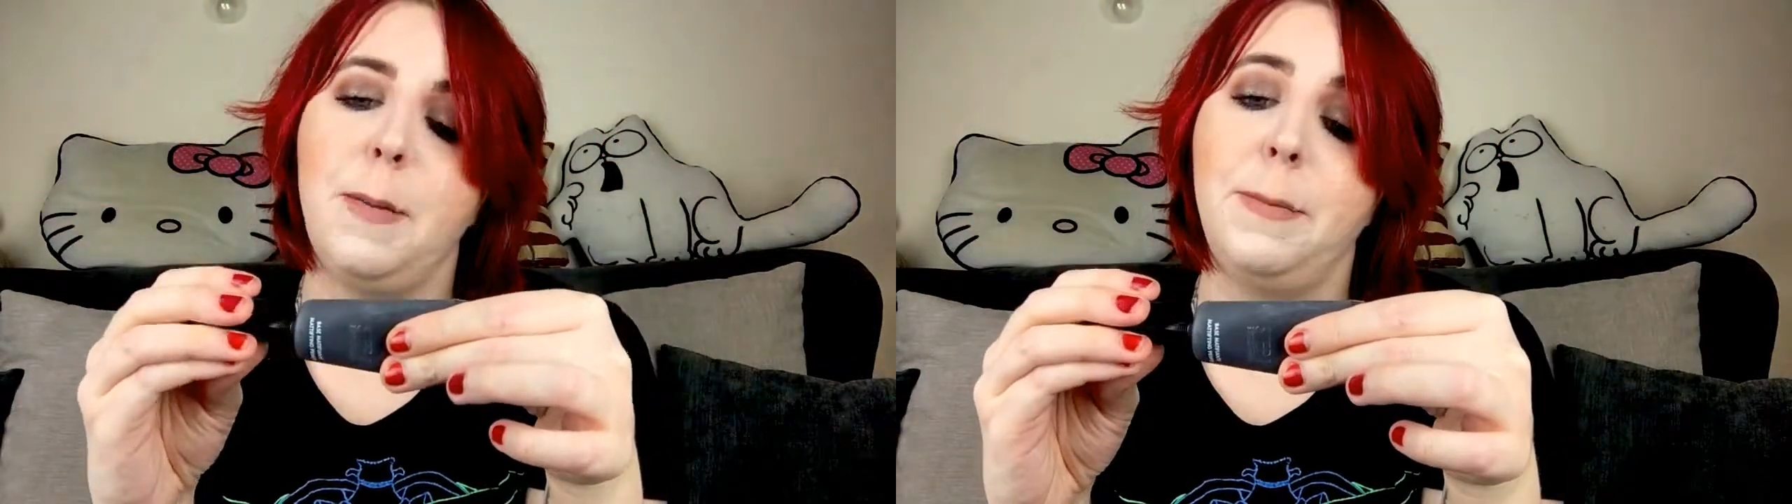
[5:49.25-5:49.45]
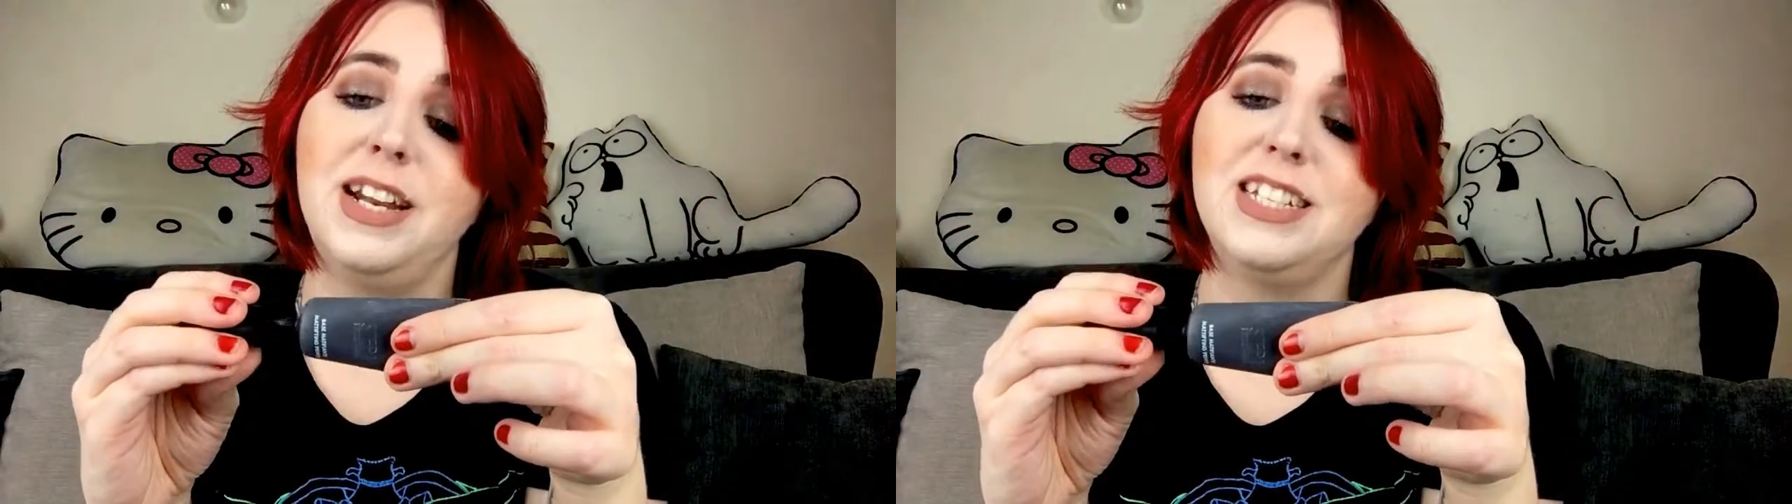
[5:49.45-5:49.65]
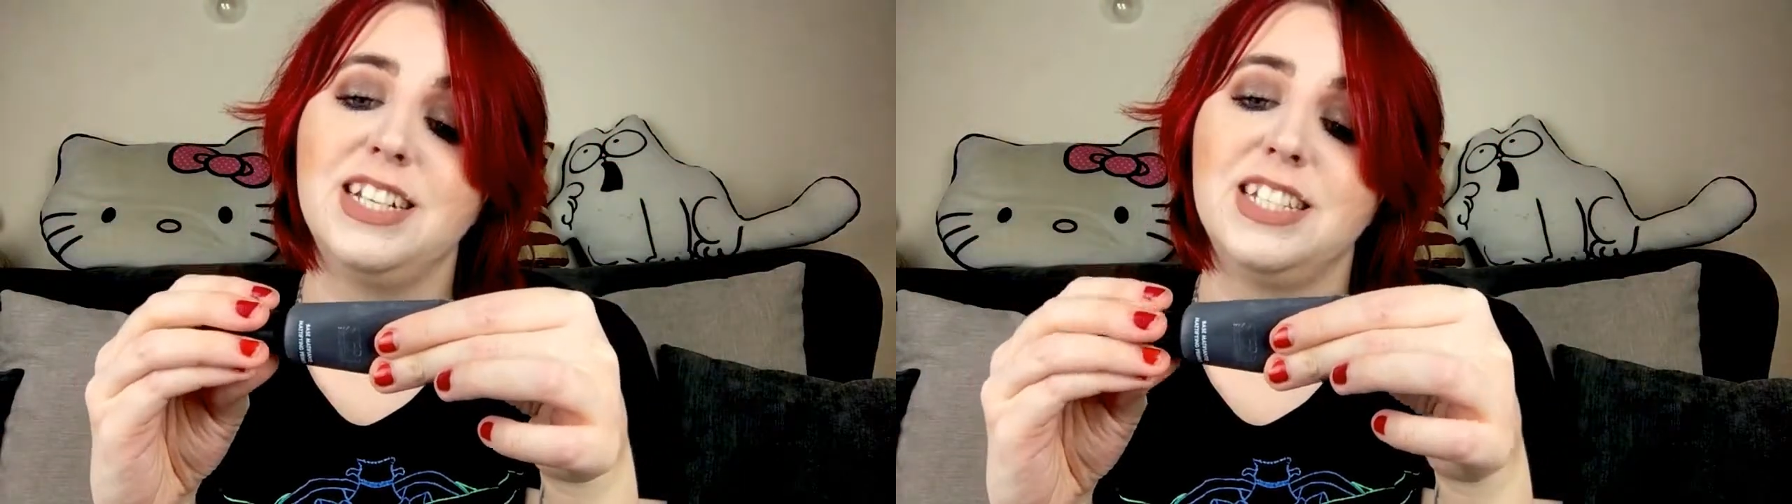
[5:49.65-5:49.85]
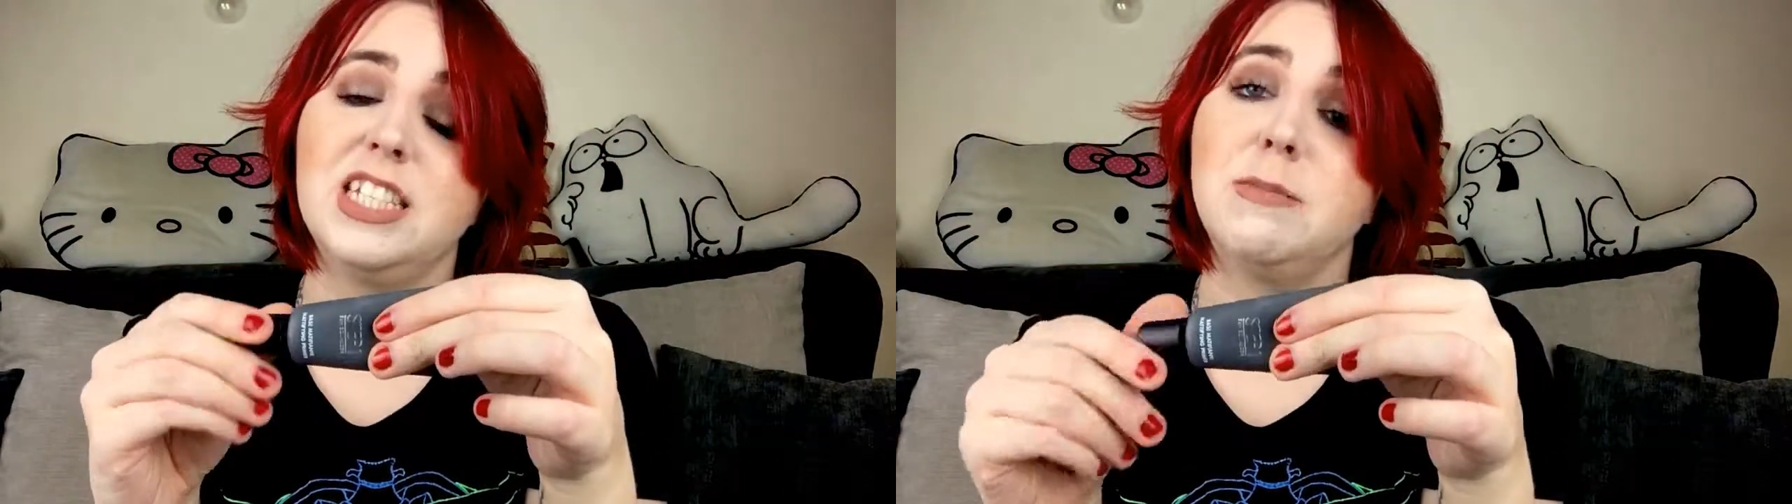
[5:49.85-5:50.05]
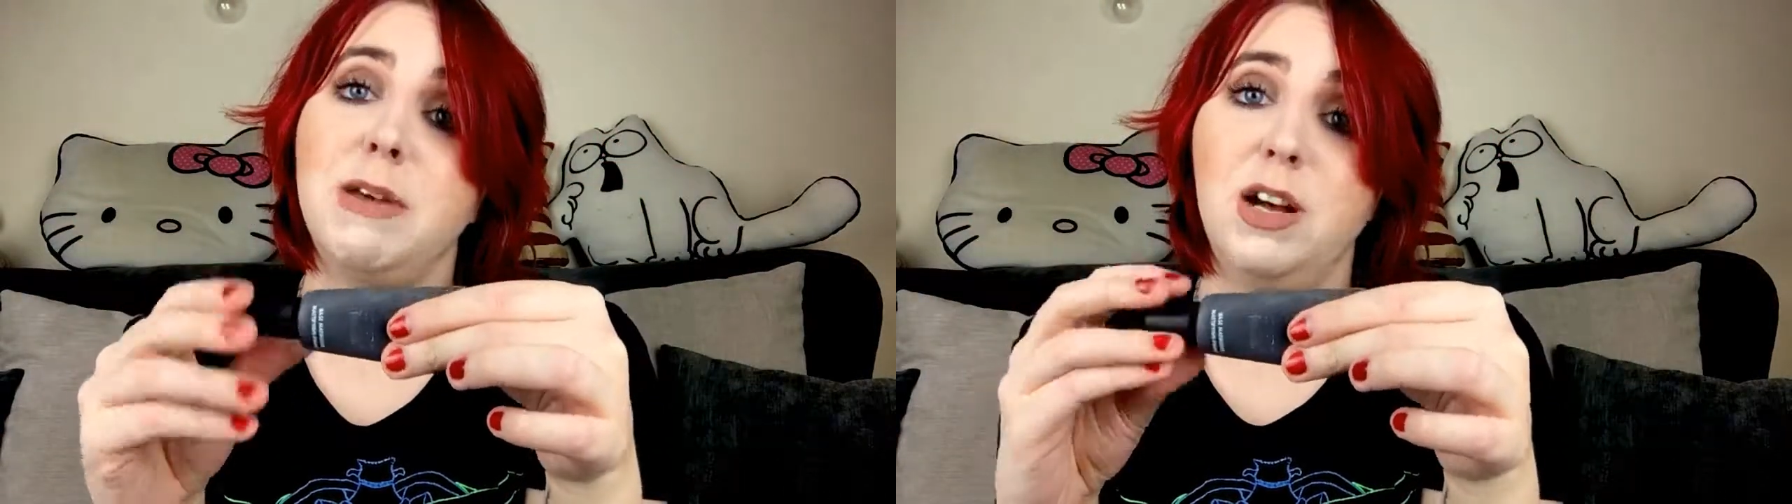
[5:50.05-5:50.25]
but it does
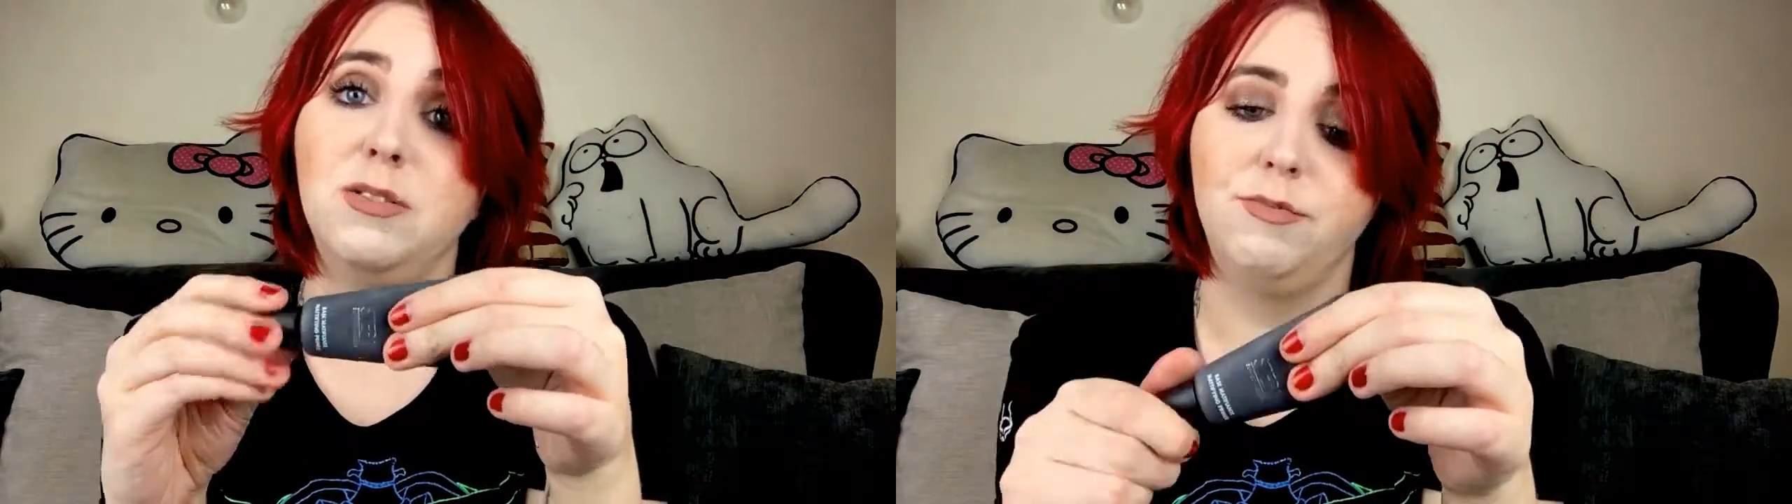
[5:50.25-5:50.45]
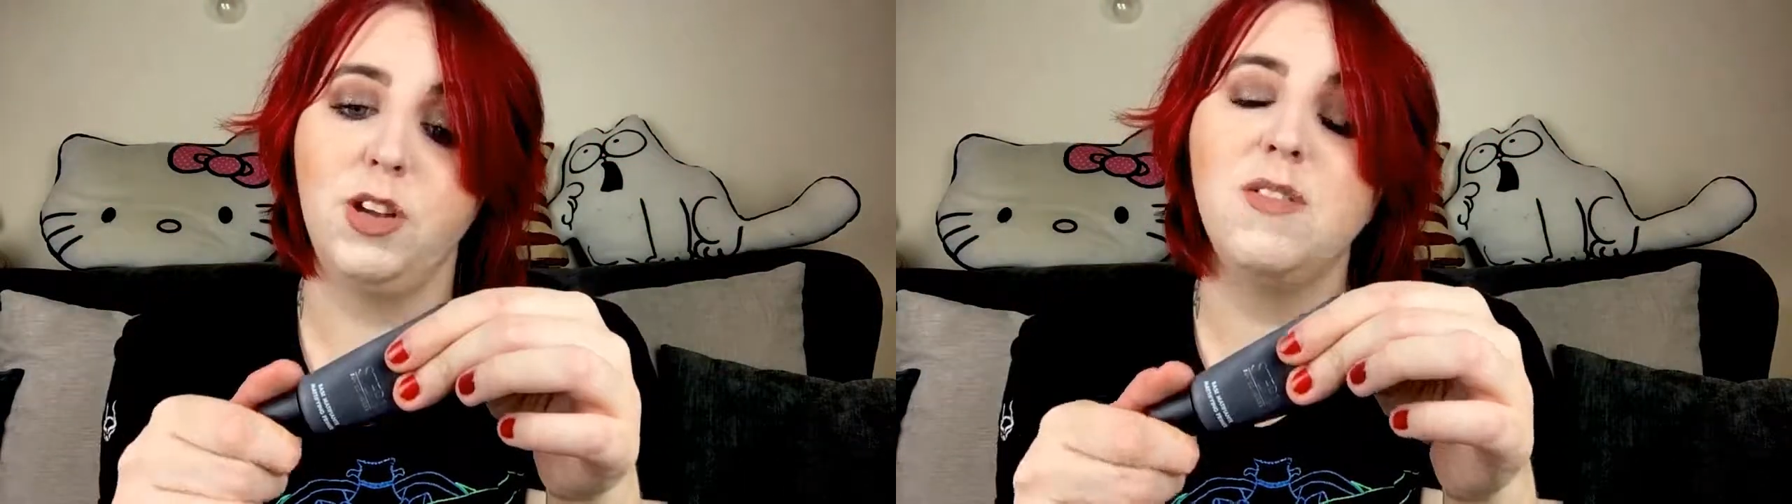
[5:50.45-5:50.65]
smell.